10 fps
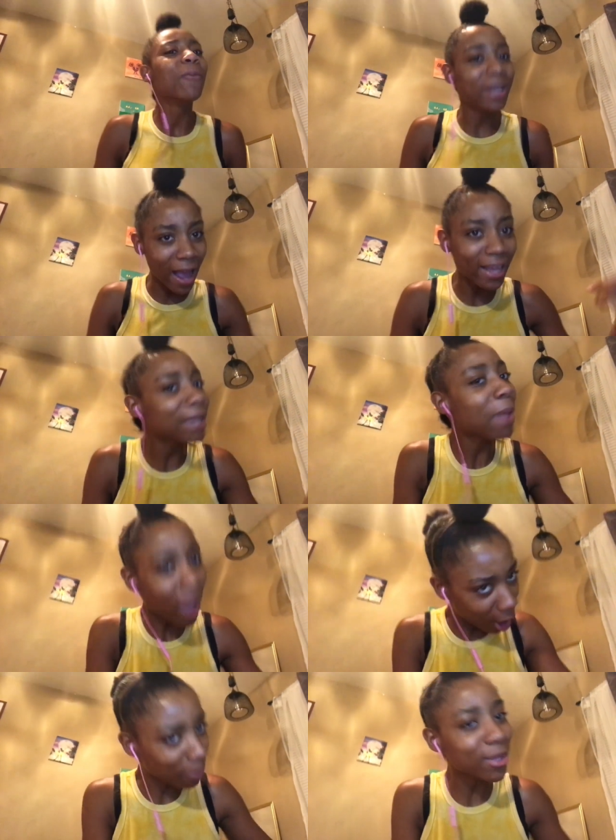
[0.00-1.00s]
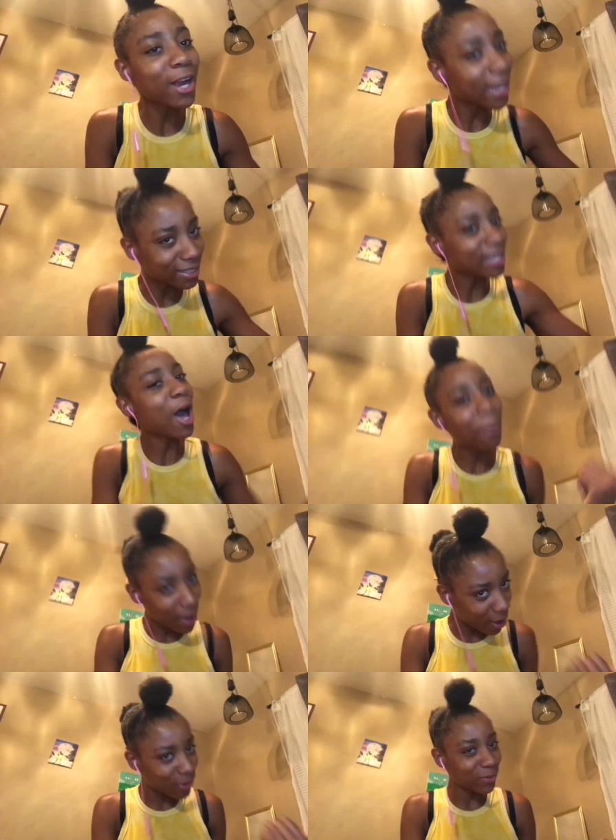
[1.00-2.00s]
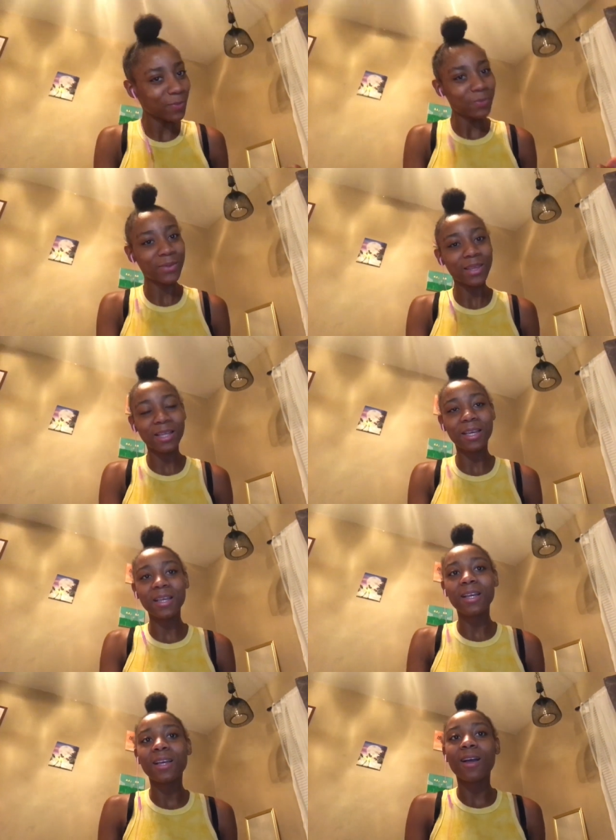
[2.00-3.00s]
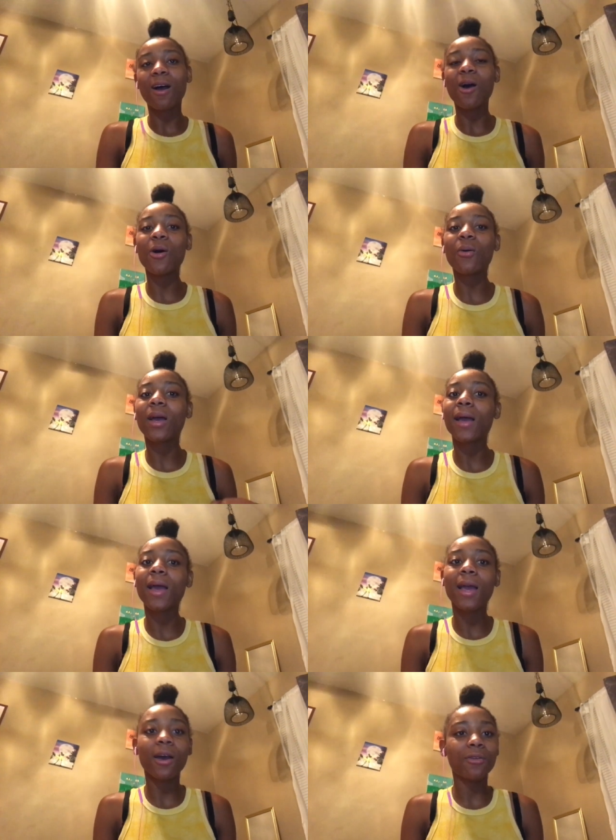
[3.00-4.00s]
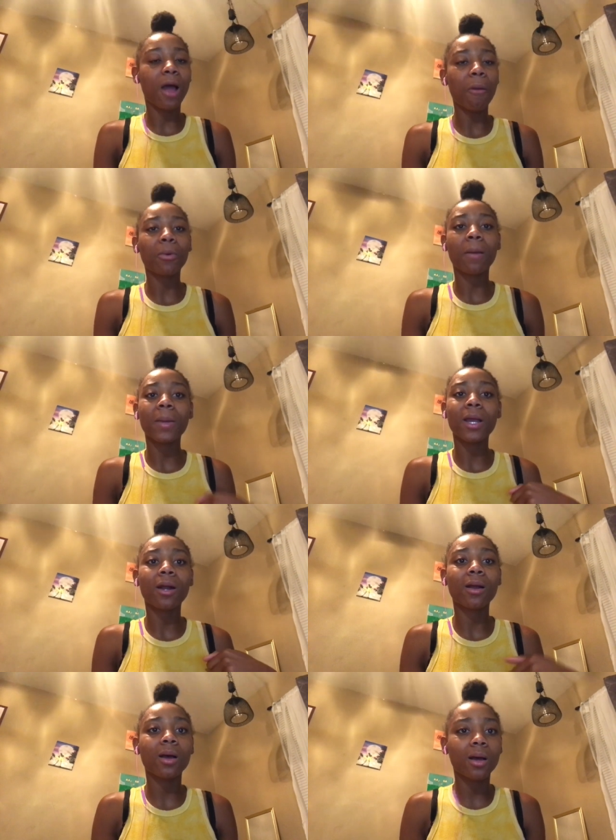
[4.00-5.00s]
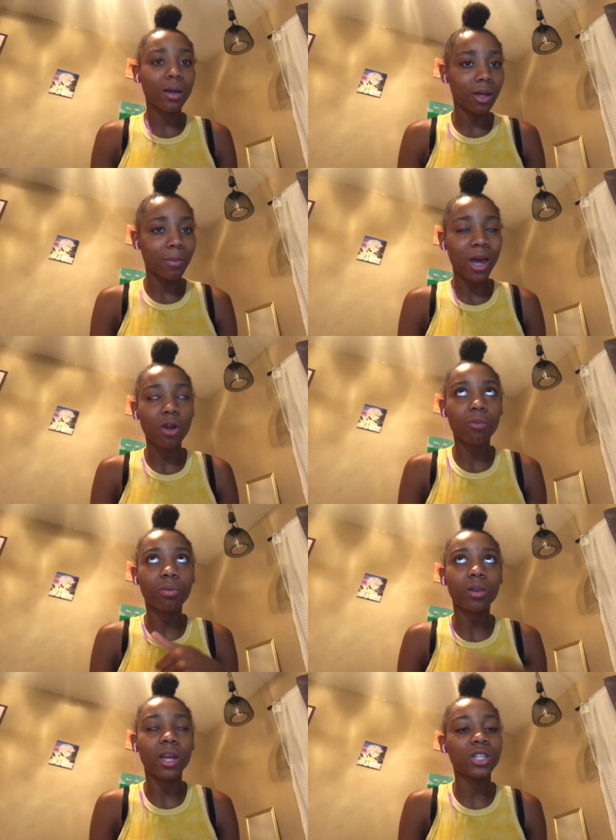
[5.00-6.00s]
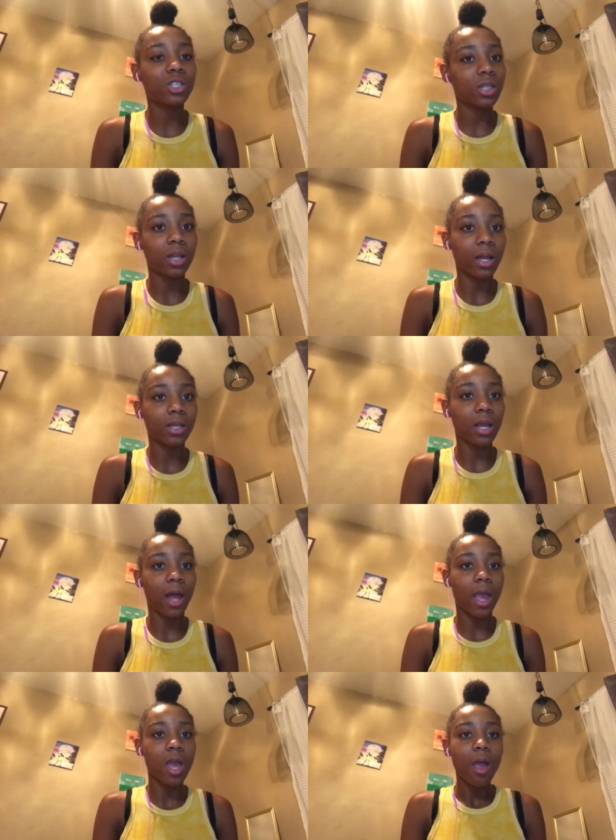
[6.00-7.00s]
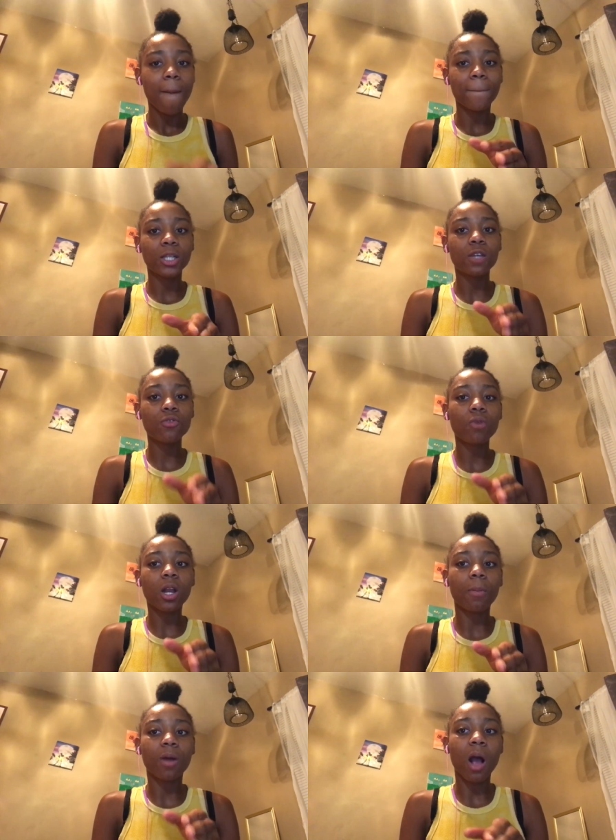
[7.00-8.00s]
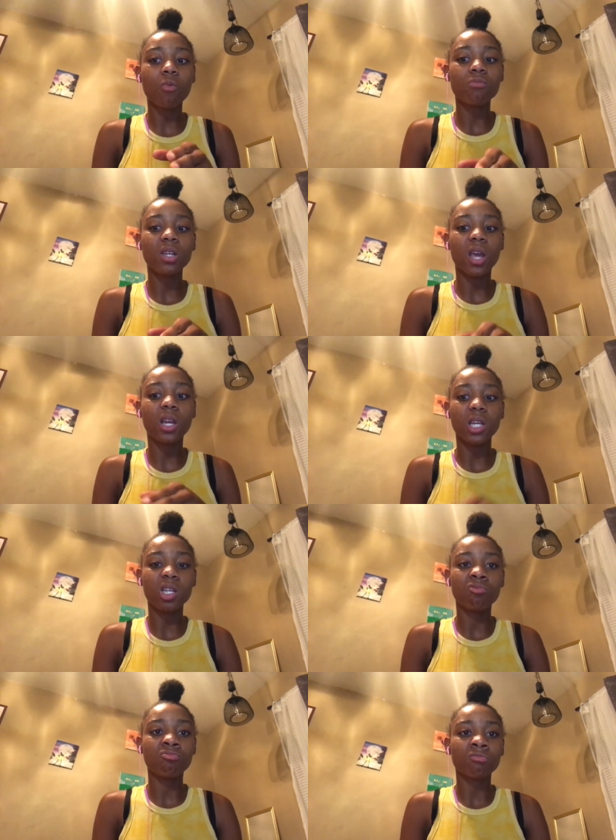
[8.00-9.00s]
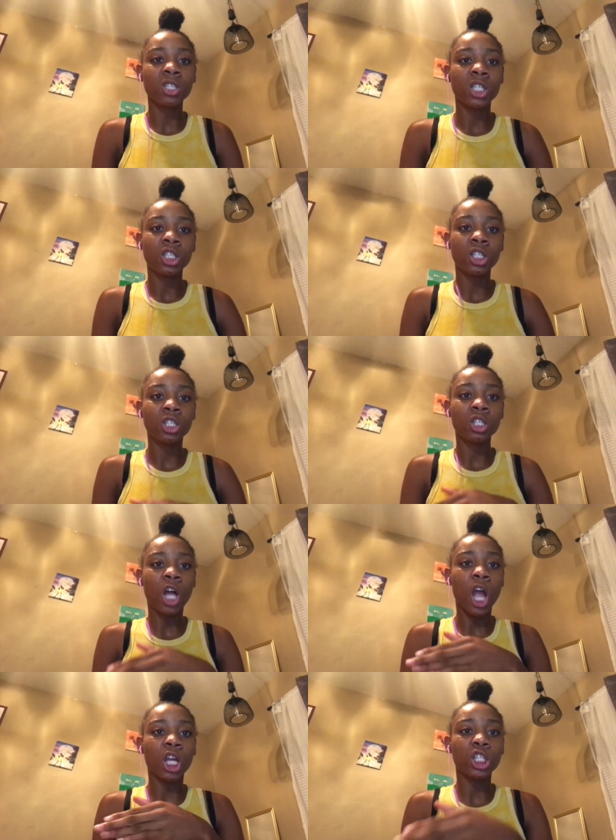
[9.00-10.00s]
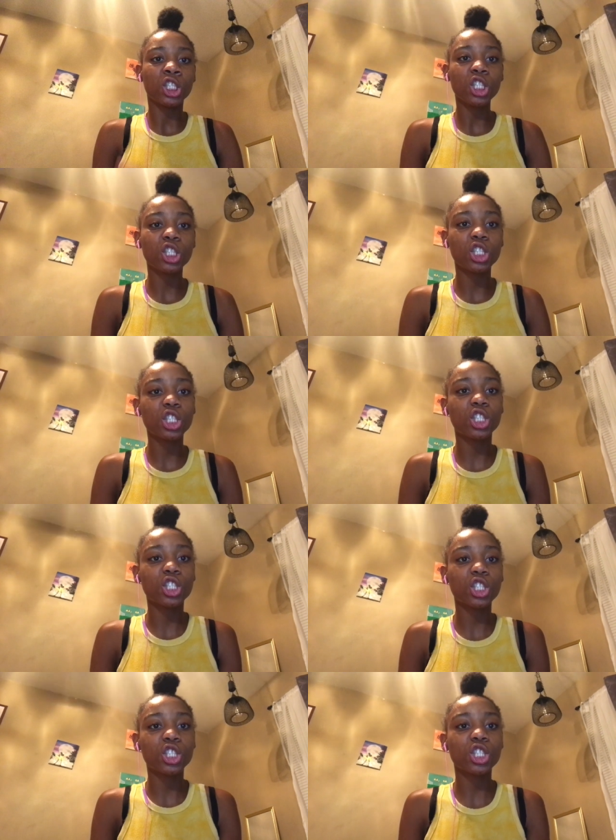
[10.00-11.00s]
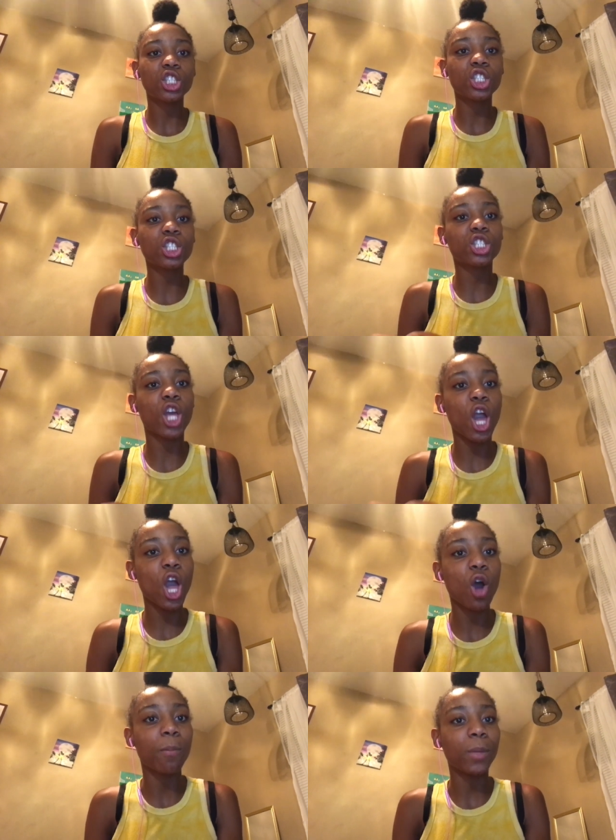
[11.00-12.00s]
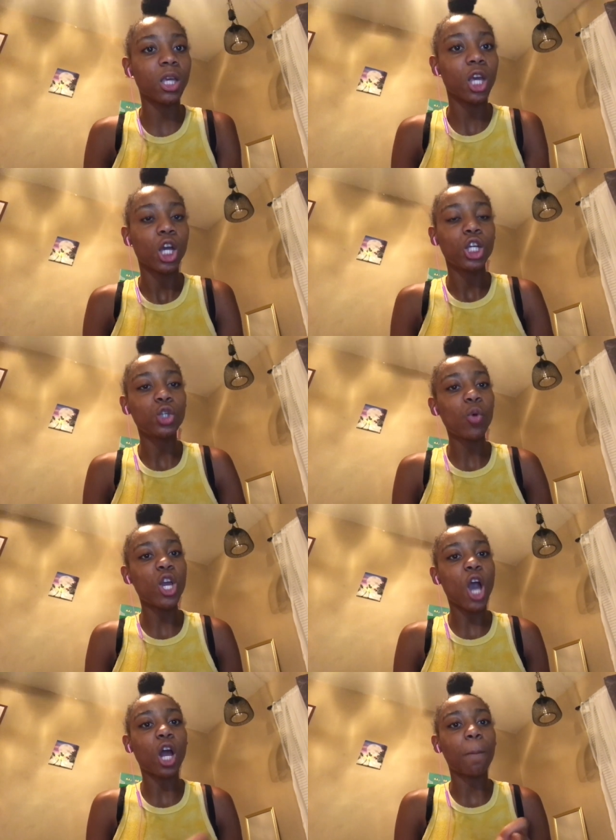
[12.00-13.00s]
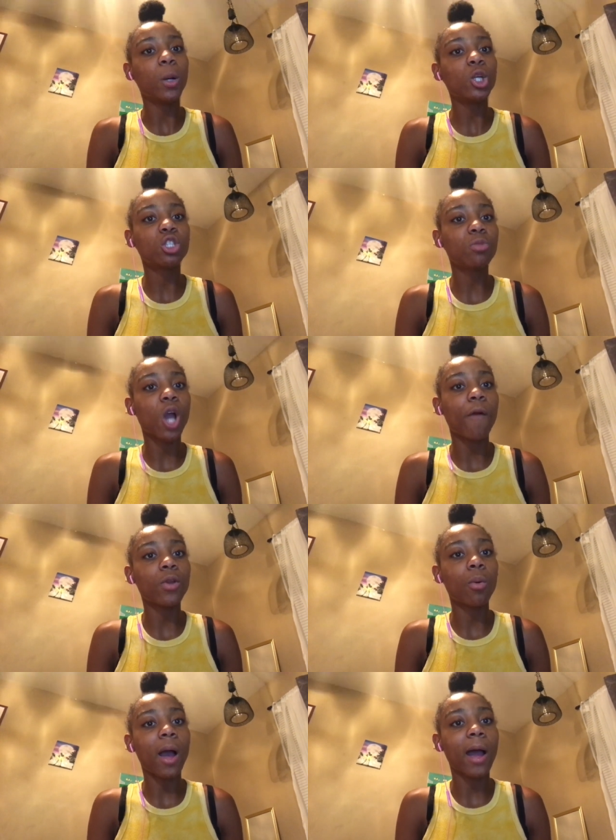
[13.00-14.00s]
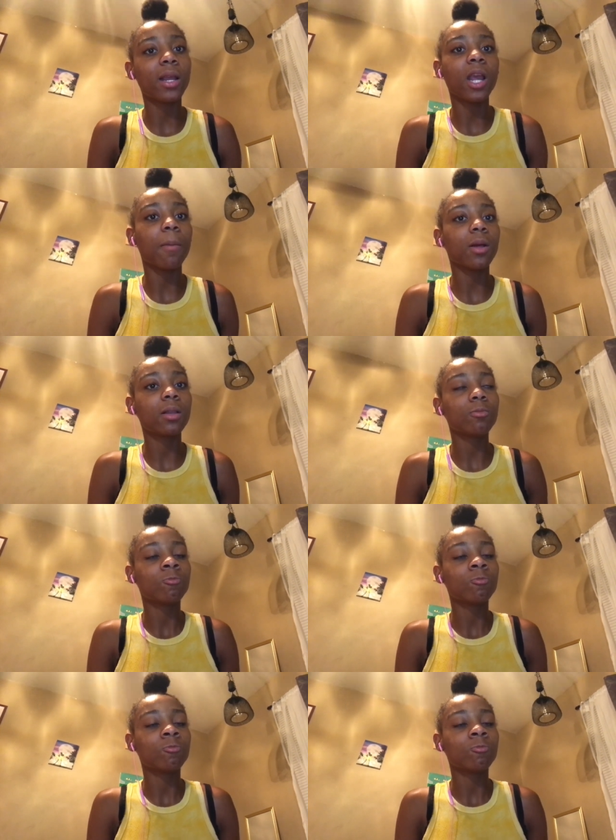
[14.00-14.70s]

when I get back up there, it's up, oh. Oh, hell no, I would have beat her up. I don't play shit like that. Like, bitch, if you got a problem with me that deep, like, just, just, just, just, just, just tell me. You ain't got to push me off no goddamn cliff